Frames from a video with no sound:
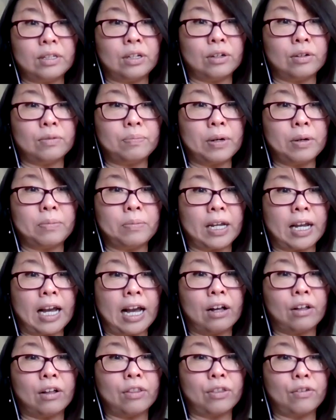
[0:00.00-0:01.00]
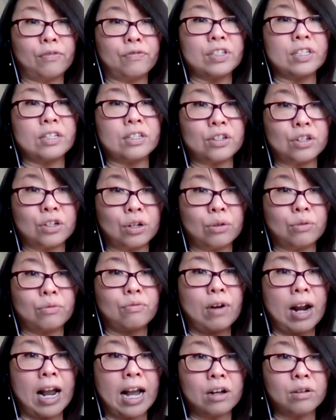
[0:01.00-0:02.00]
know, public health officers to go
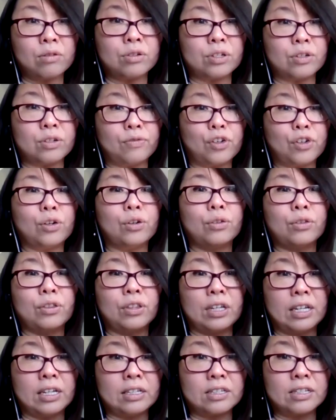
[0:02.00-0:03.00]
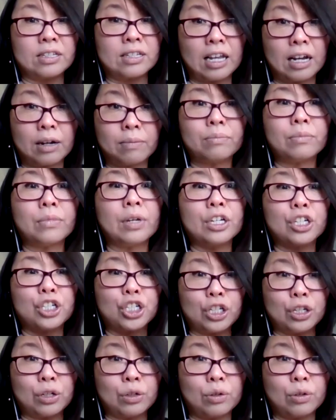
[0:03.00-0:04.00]
round. You've got the slum
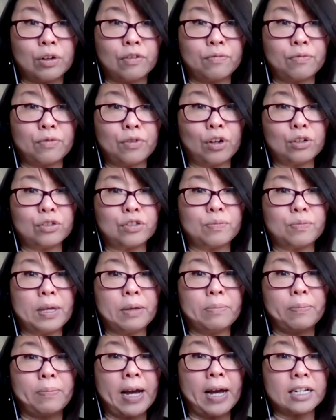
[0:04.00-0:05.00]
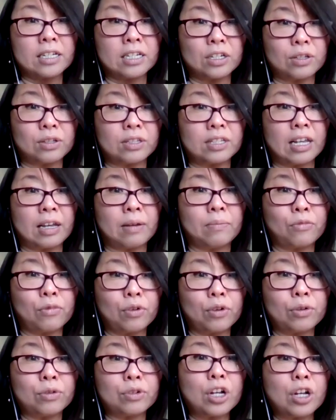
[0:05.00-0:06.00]
issue of lots of people packed into the same
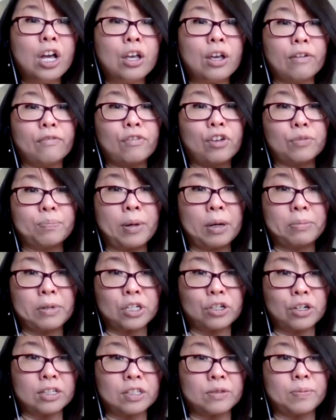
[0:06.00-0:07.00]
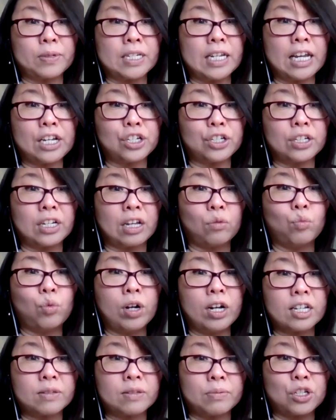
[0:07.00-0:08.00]
road. You haven't got public transportation that
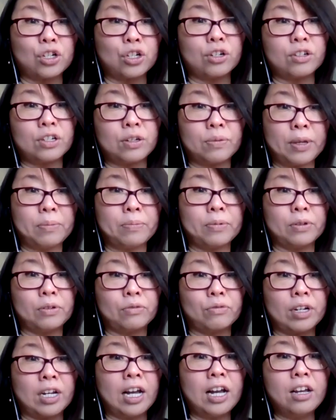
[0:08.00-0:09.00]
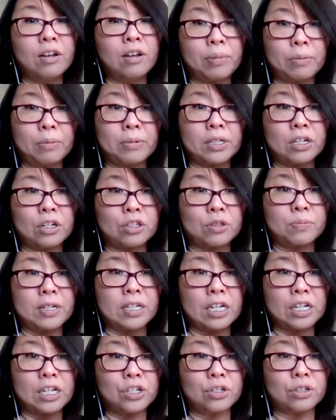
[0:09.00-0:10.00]
works. Majority of people rely on public
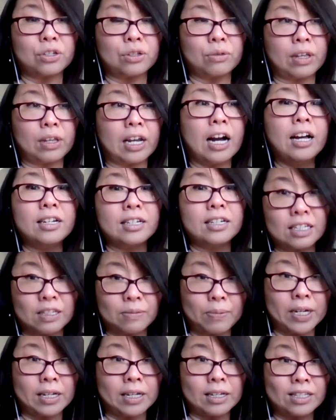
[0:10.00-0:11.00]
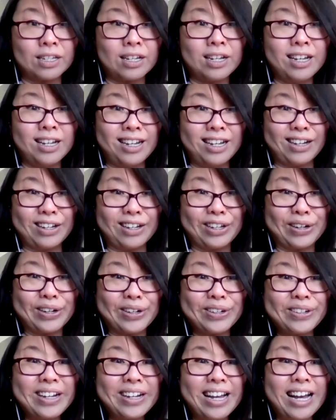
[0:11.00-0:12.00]
transportation, so they can't disperse, you know.